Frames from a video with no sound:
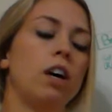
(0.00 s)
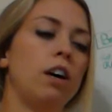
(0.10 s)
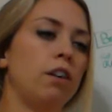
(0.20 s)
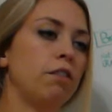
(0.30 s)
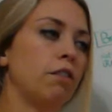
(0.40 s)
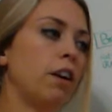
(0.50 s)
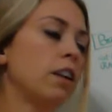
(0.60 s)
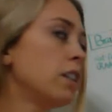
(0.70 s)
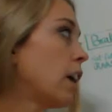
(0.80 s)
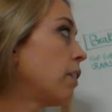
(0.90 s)
of
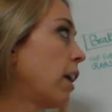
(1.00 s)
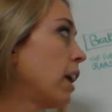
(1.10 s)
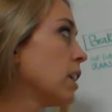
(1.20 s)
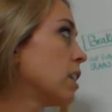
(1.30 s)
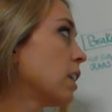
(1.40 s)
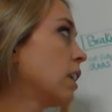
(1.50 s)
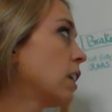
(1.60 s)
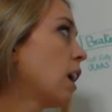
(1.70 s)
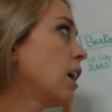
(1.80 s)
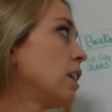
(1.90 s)
diuretics, it
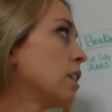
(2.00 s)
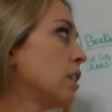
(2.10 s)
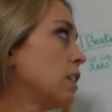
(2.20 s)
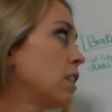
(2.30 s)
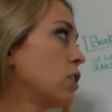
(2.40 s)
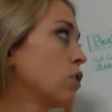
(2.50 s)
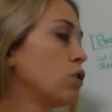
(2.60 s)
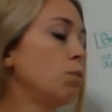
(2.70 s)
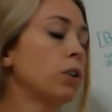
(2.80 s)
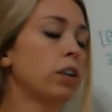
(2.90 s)
can cause distal
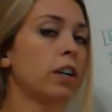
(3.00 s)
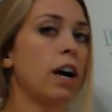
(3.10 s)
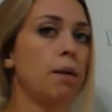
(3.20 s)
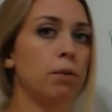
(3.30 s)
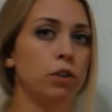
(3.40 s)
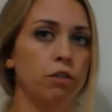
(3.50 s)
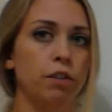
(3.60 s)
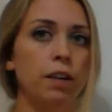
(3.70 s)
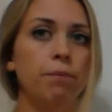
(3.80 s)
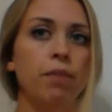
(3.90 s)
tubular
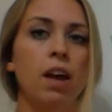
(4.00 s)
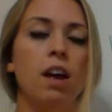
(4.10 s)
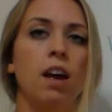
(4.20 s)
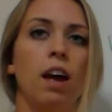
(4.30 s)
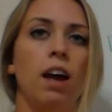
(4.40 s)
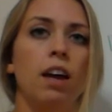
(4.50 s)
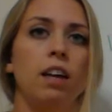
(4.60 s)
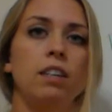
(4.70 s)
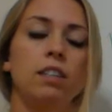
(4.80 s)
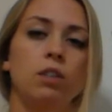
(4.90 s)
hypertrophy.
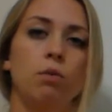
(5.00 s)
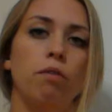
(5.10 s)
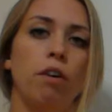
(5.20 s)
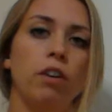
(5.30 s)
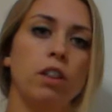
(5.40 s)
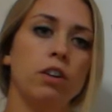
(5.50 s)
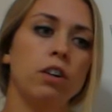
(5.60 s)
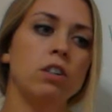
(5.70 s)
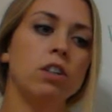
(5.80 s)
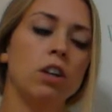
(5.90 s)
And since we've already
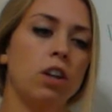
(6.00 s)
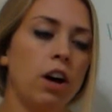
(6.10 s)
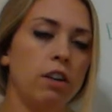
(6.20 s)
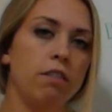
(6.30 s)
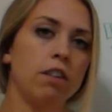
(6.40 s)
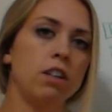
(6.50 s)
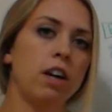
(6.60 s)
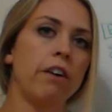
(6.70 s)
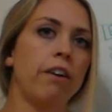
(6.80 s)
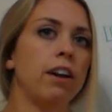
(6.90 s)
learned a lot of the
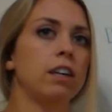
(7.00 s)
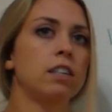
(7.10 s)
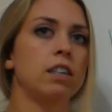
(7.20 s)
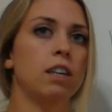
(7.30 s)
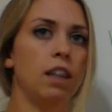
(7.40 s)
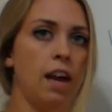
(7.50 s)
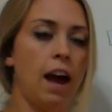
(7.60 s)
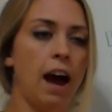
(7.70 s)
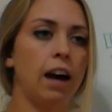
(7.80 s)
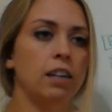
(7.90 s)
diuretics,
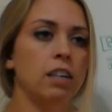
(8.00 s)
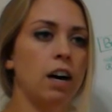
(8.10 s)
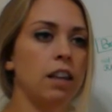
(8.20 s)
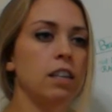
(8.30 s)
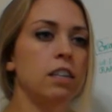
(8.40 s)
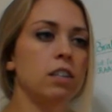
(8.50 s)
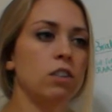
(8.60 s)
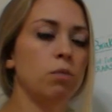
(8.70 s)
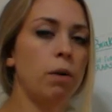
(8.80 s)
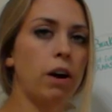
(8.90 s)
they act on the
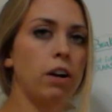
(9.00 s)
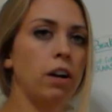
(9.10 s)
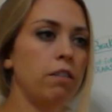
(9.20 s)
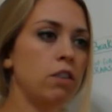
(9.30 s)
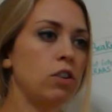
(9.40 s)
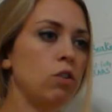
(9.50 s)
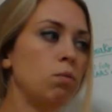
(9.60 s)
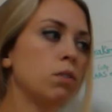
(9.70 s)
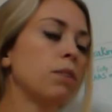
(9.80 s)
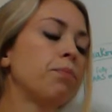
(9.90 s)
distal part of the
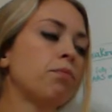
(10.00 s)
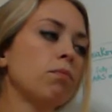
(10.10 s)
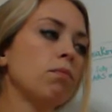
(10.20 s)
tubes,